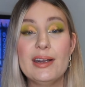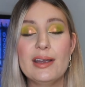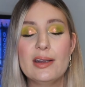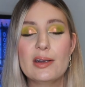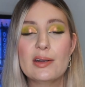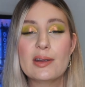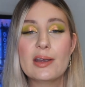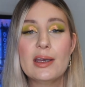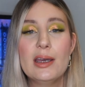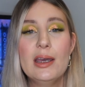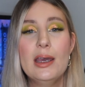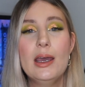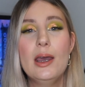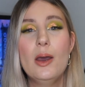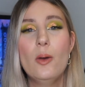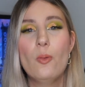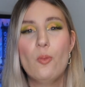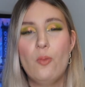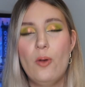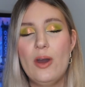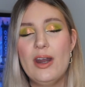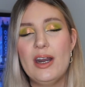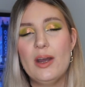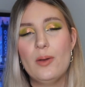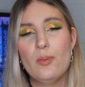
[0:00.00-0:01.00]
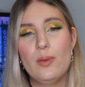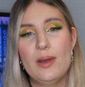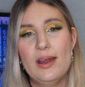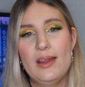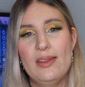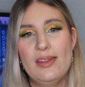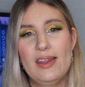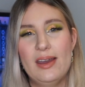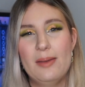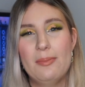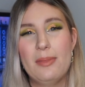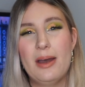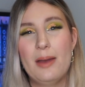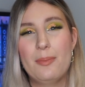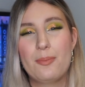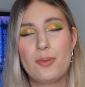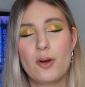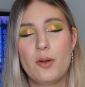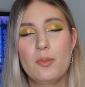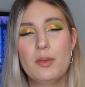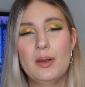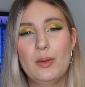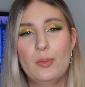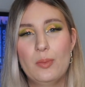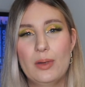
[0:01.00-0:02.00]
And when I wear them, I
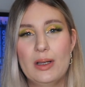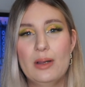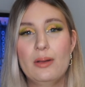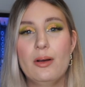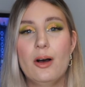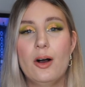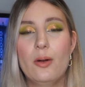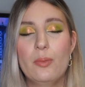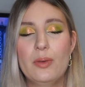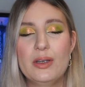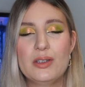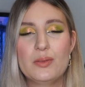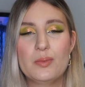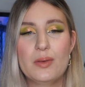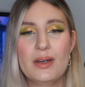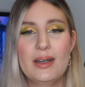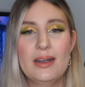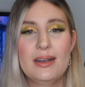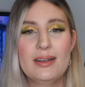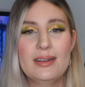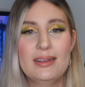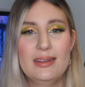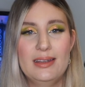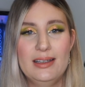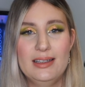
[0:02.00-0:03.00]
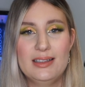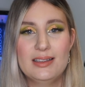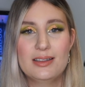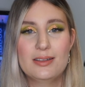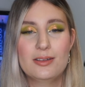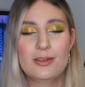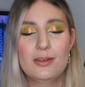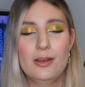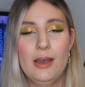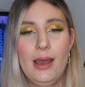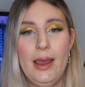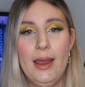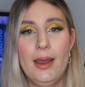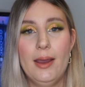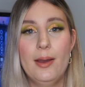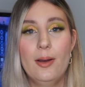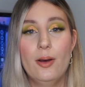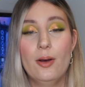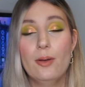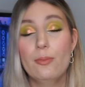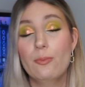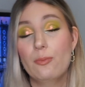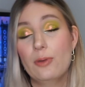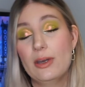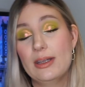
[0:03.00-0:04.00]
probably will always wear this
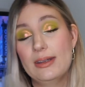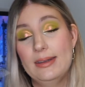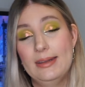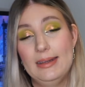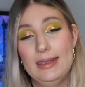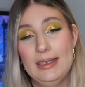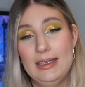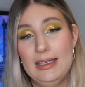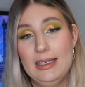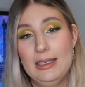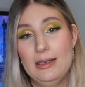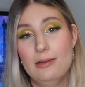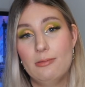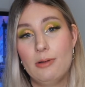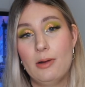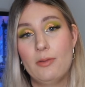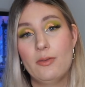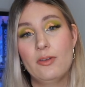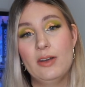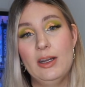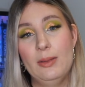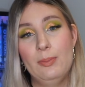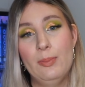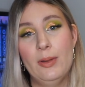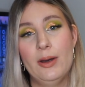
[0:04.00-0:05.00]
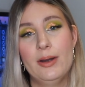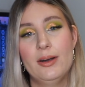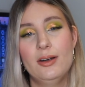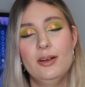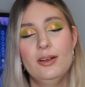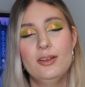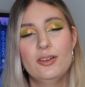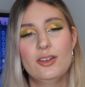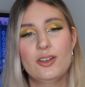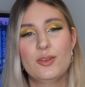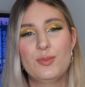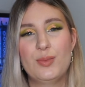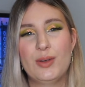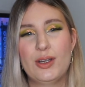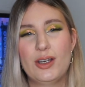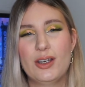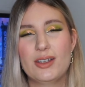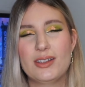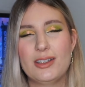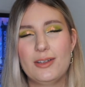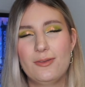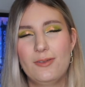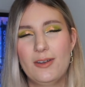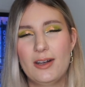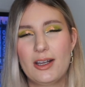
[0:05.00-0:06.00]
with the Revlon lip butter, just
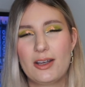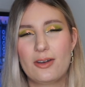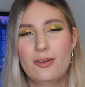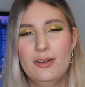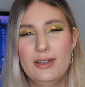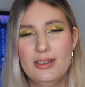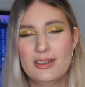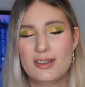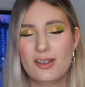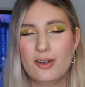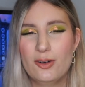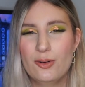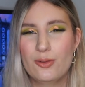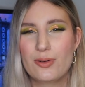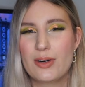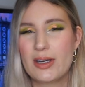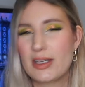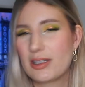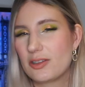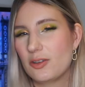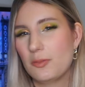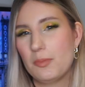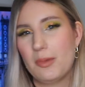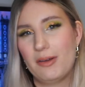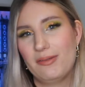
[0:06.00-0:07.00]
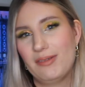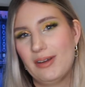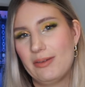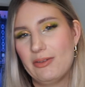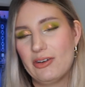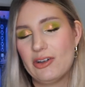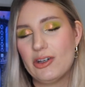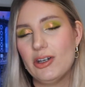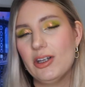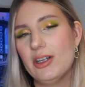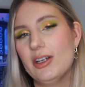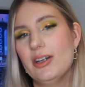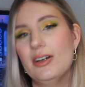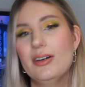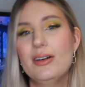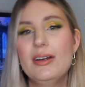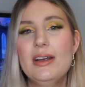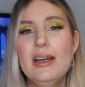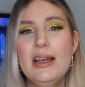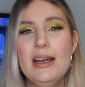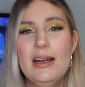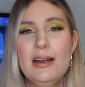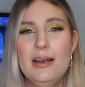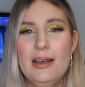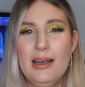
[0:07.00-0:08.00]
because I feel like on its own it's not my favorite color,
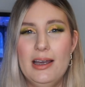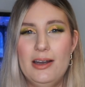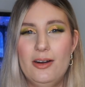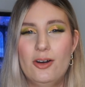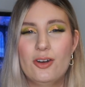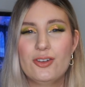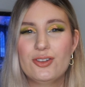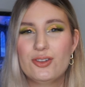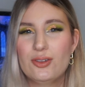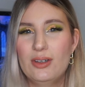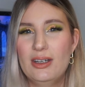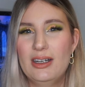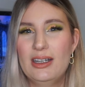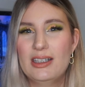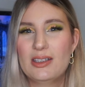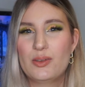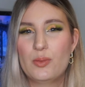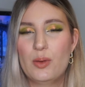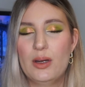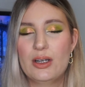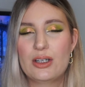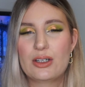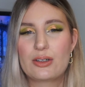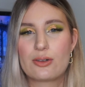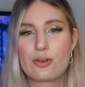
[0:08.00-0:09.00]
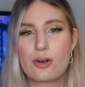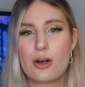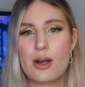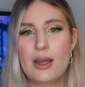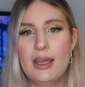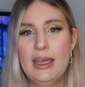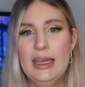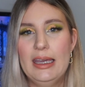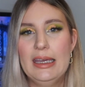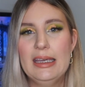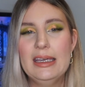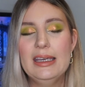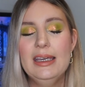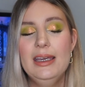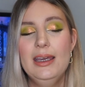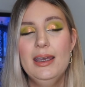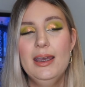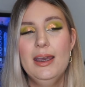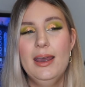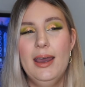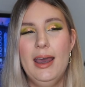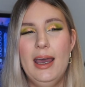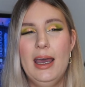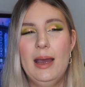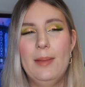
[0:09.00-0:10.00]
and also it is quite drying,
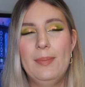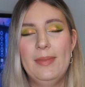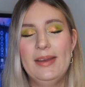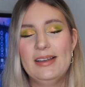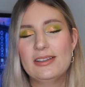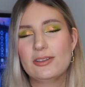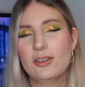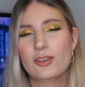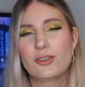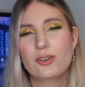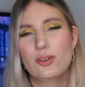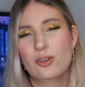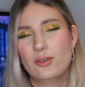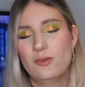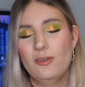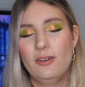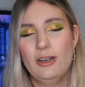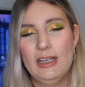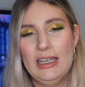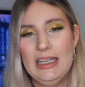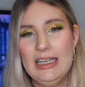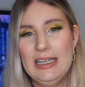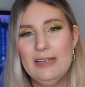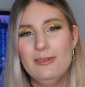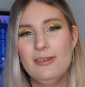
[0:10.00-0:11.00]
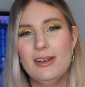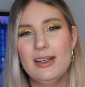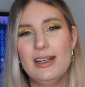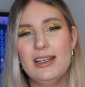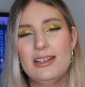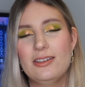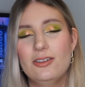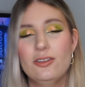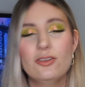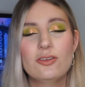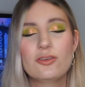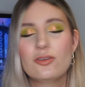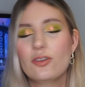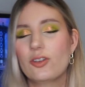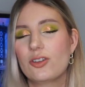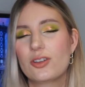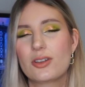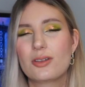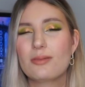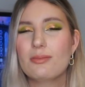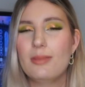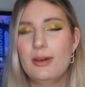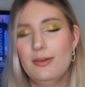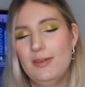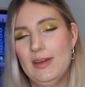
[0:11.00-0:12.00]
and it's also not very even. It's just
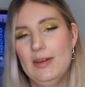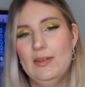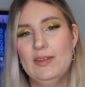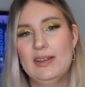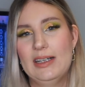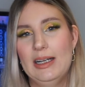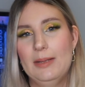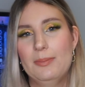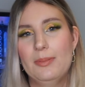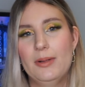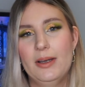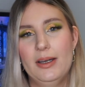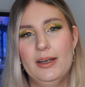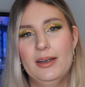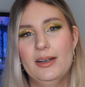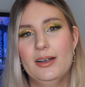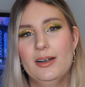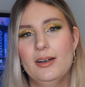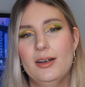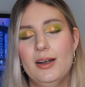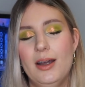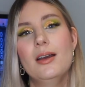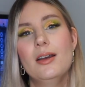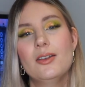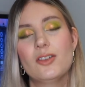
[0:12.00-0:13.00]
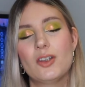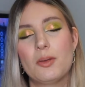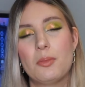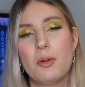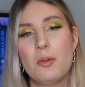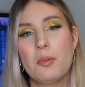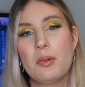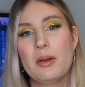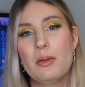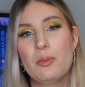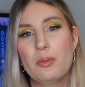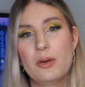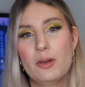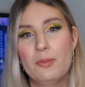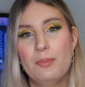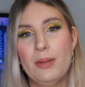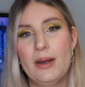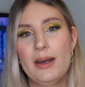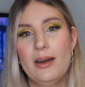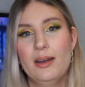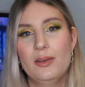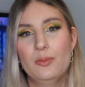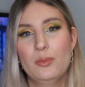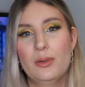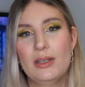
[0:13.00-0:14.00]
not my favorite lip liner, so I probably will
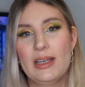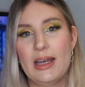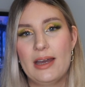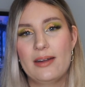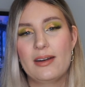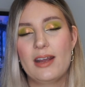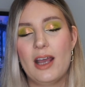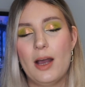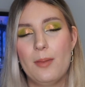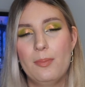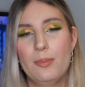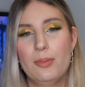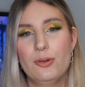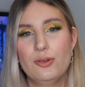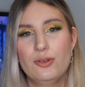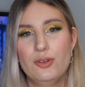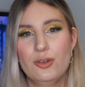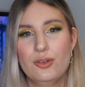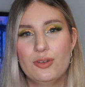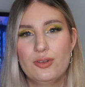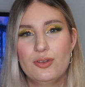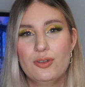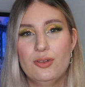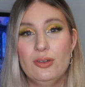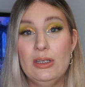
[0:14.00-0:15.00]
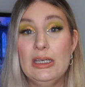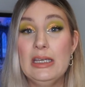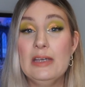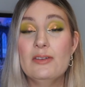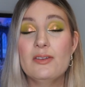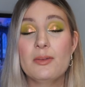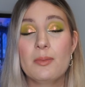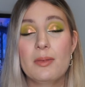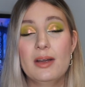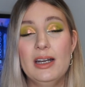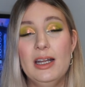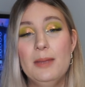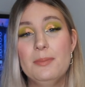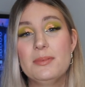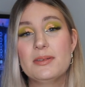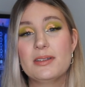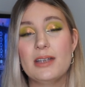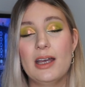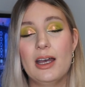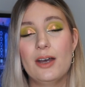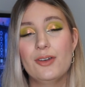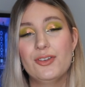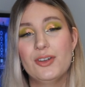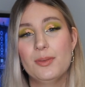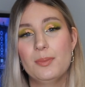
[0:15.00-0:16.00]
pair it with Candy Apple just to even my lips
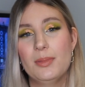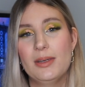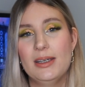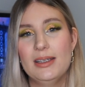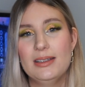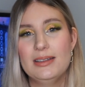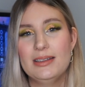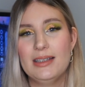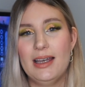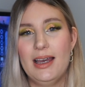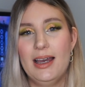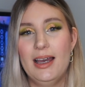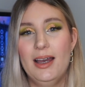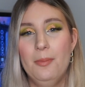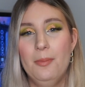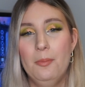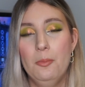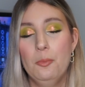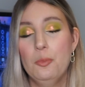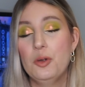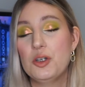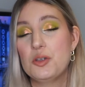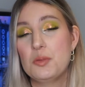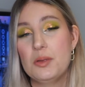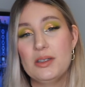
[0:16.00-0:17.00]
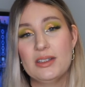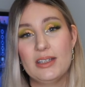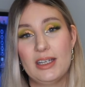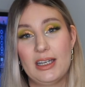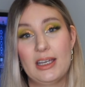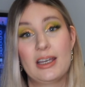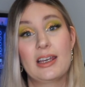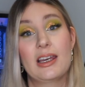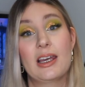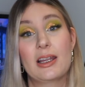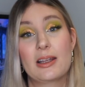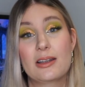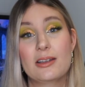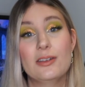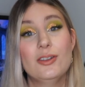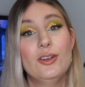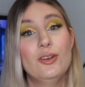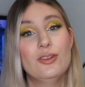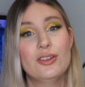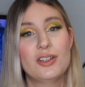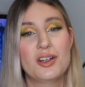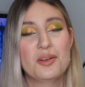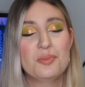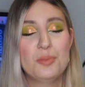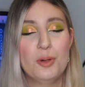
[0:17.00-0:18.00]
out a bit, which means I can get
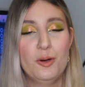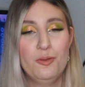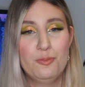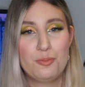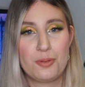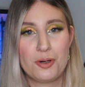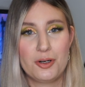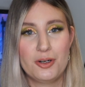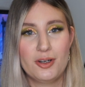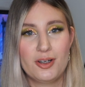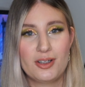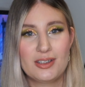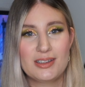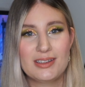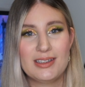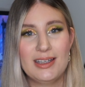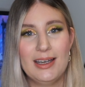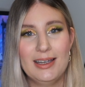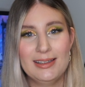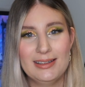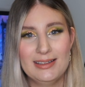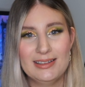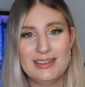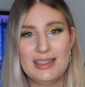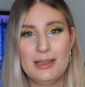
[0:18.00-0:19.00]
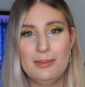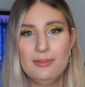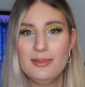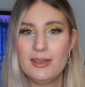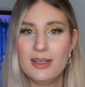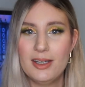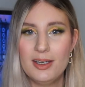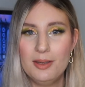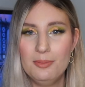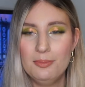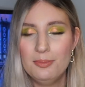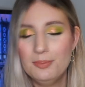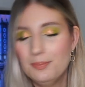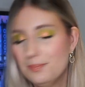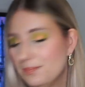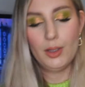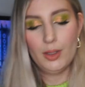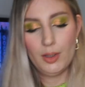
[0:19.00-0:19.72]
use out of both products at the same time.